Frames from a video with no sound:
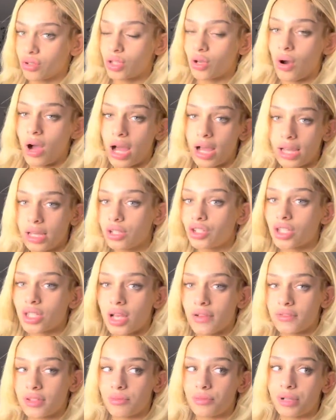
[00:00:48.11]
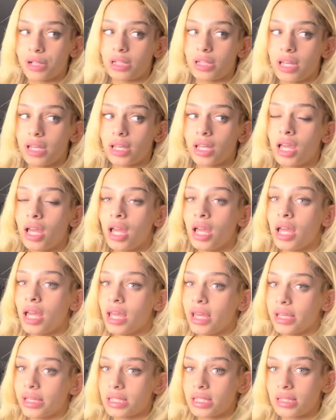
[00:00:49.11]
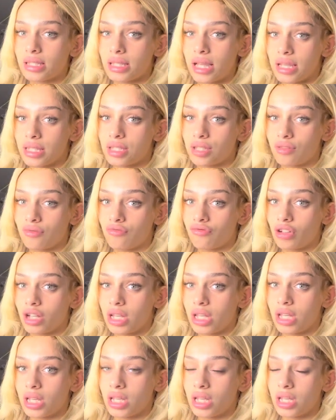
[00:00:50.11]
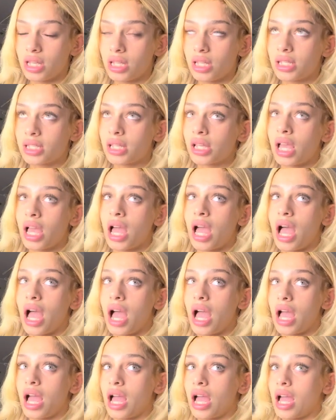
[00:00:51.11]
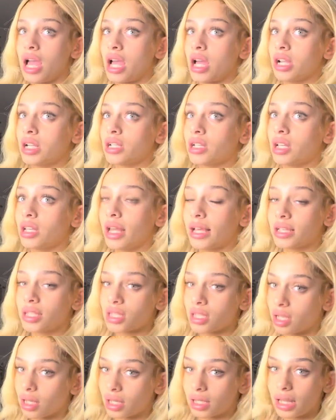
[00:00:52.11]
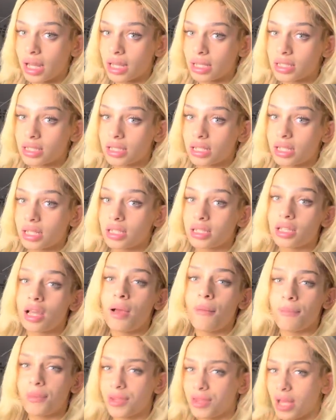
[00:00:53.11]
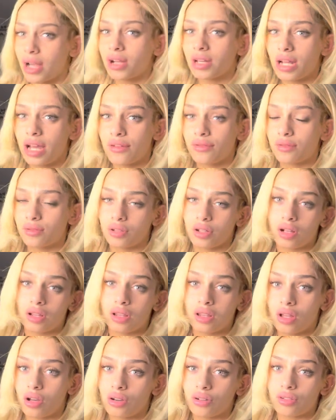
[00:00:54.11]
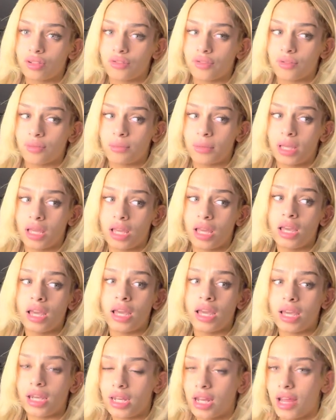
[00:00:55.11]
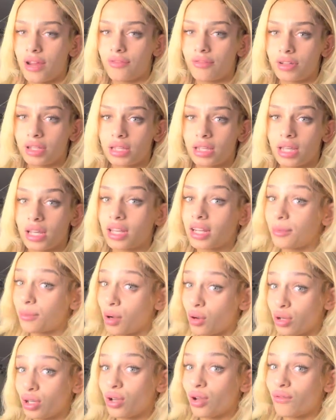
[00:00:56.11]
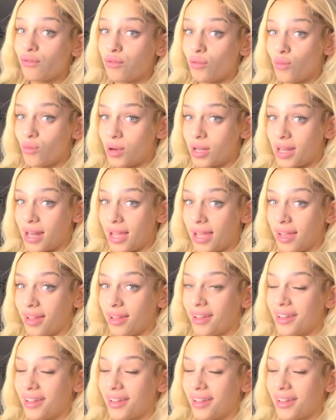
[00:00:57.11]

So I just have to bring like accessories and like sunglasses. But they're going to have all the clothes for me and everything. And I'm only going for one night.